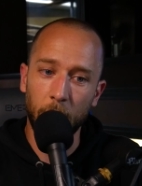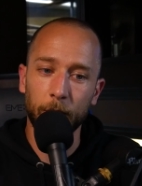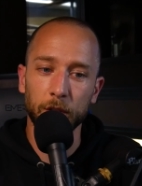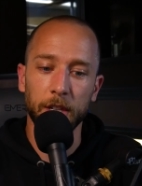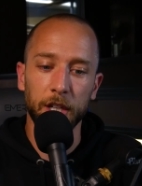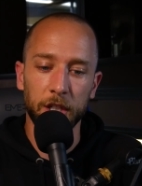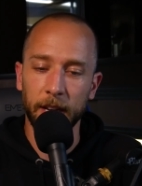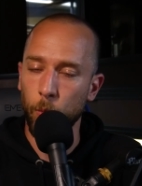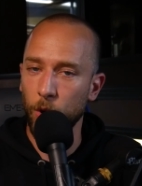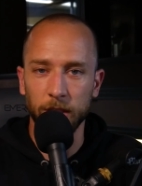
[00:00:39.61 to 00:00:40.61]

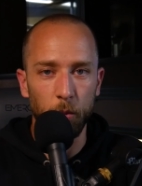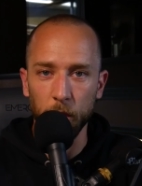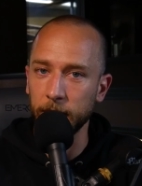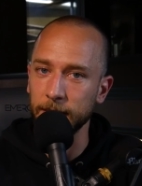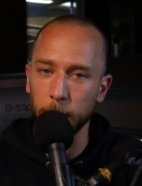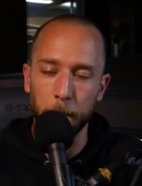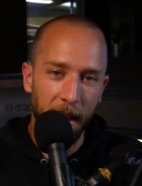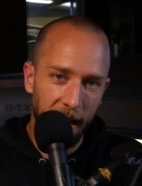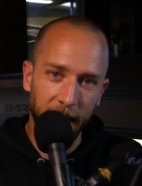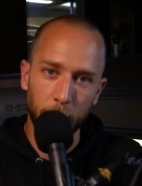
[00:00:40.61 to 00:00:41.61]
conversation. It wasn't really a
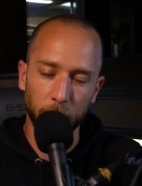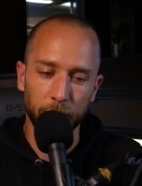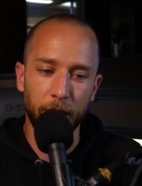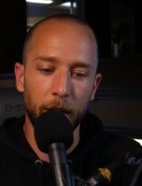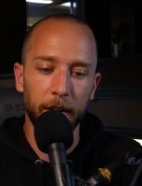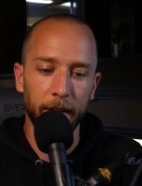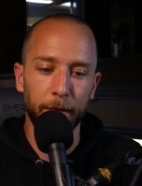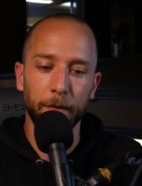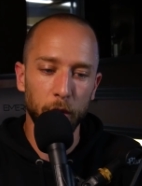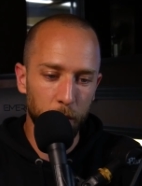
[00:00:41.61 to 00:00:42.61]
debate. It was very
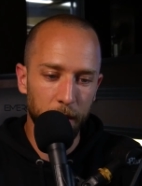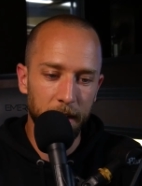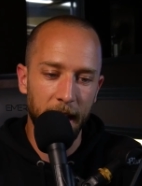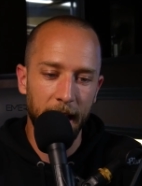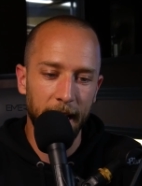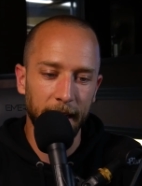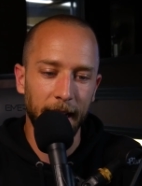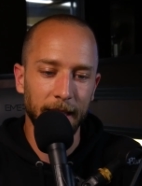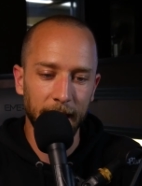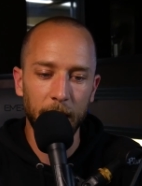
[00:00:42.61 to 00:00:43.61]
fluid, and
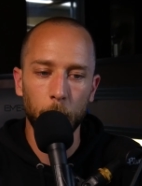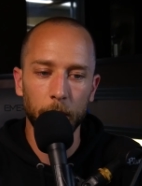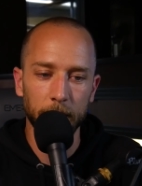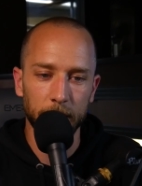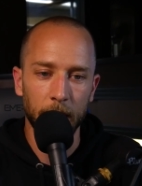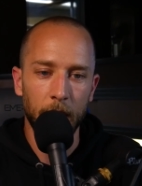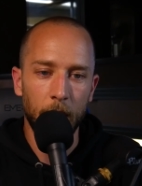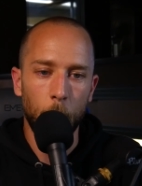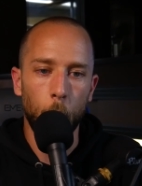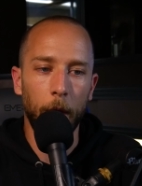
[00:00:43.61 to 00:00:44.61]
I think it was
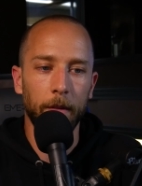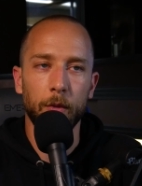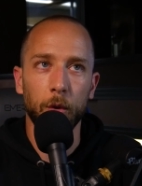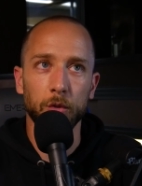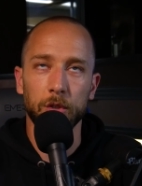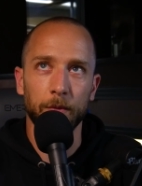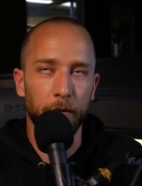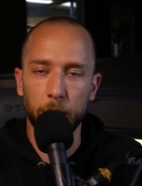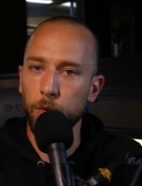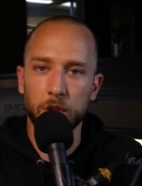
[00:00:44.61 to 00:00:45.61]
one of those
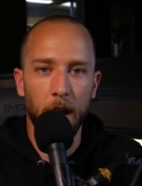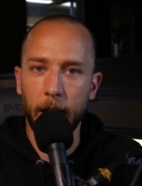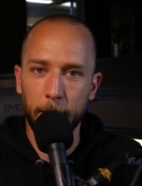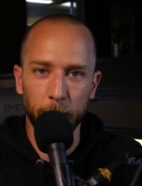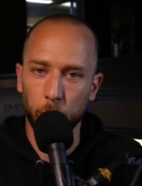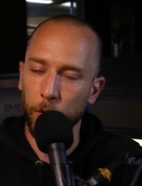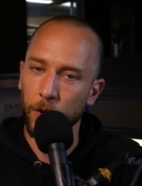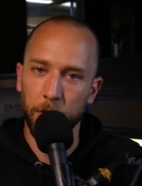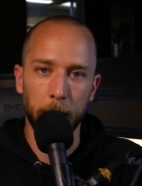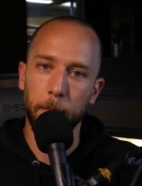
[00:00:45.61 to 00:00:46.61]
few times
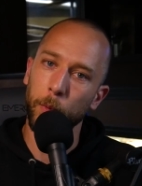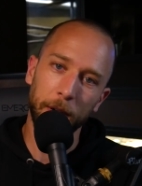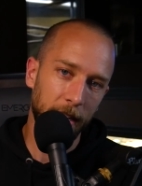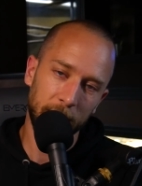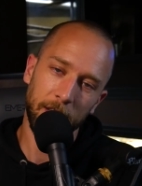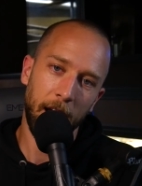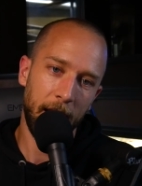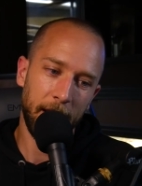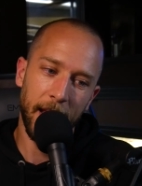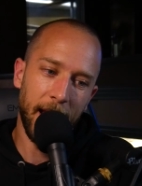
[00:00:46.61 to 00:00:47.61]
where the breeding
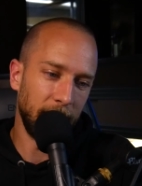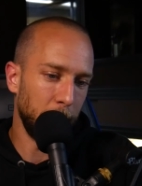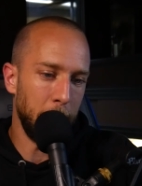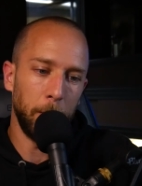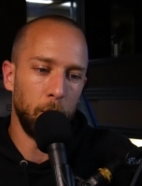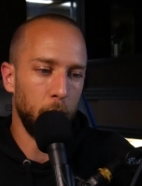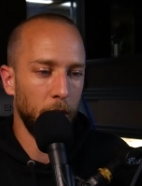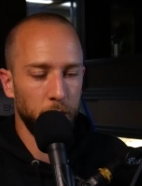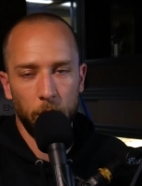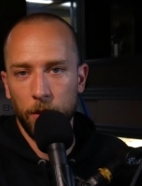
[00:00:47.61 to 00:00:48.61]
side and the people who
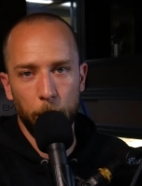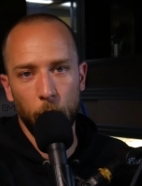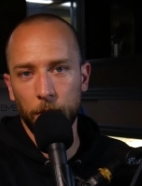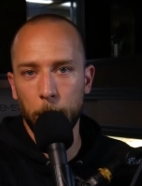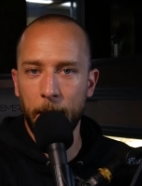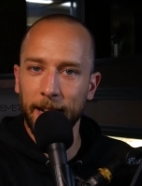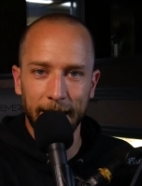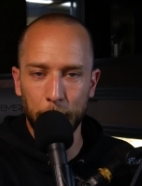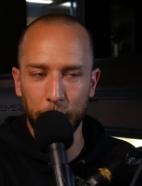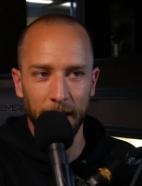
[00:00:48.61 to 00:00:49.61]
are sort of more on the
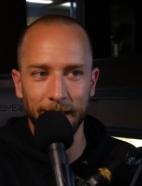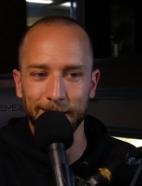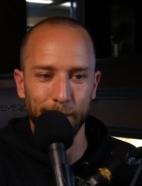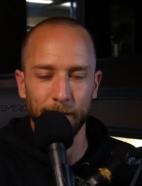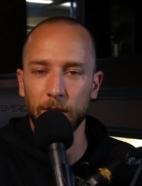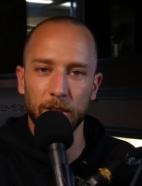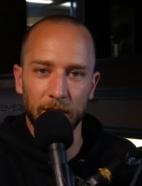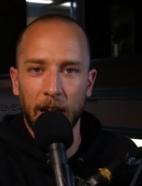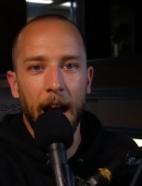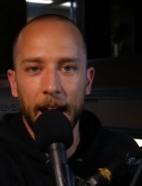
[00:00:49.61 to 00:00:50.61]
pet keeping
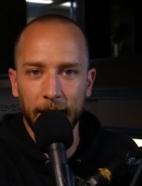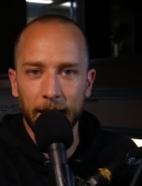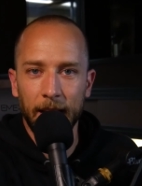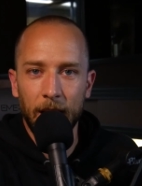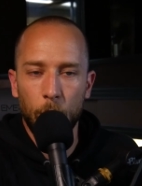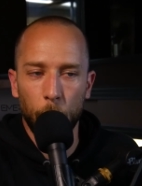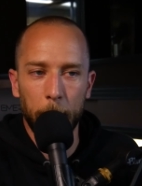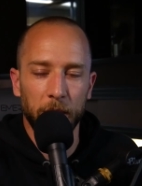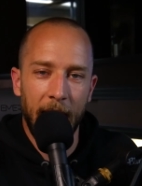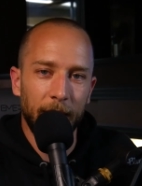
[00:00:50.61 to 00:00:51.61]
side were
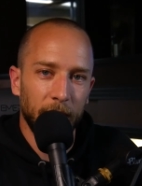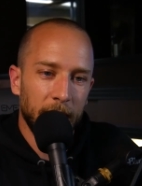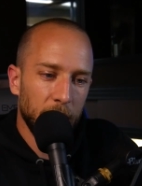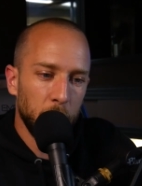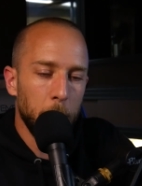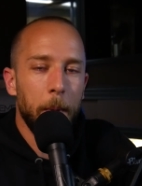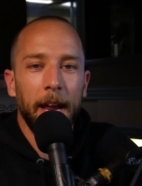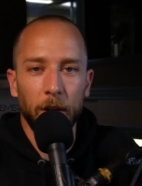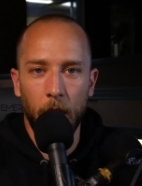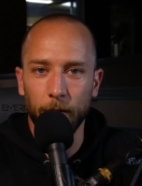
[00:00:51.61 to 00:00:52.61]
able to have a
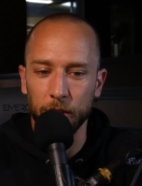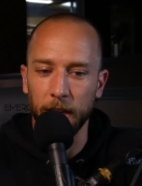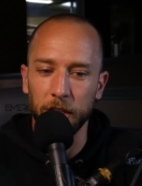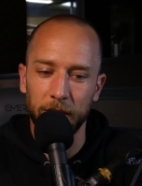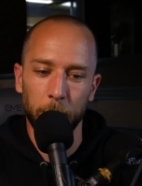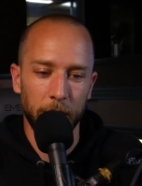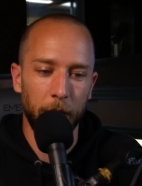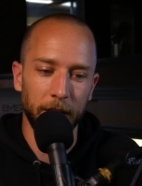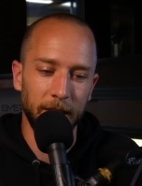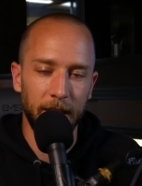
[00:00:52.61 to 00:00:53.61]
humane conversation
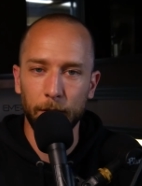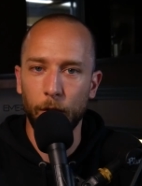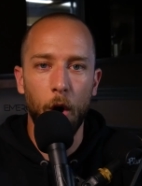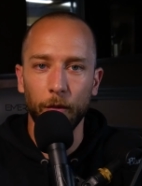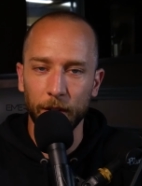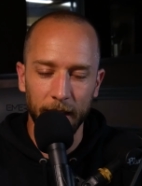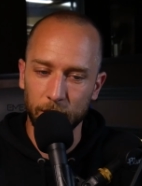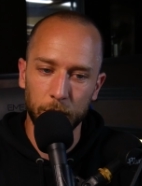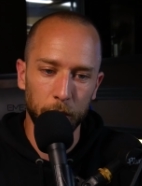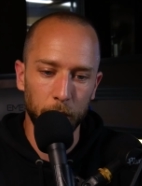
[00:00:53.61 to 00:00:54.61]
without it devolving
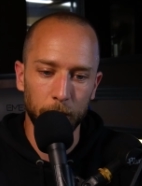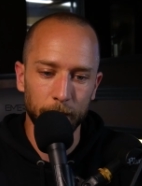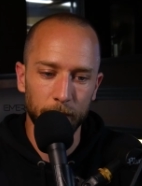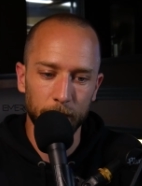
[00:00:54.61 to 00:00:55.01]
into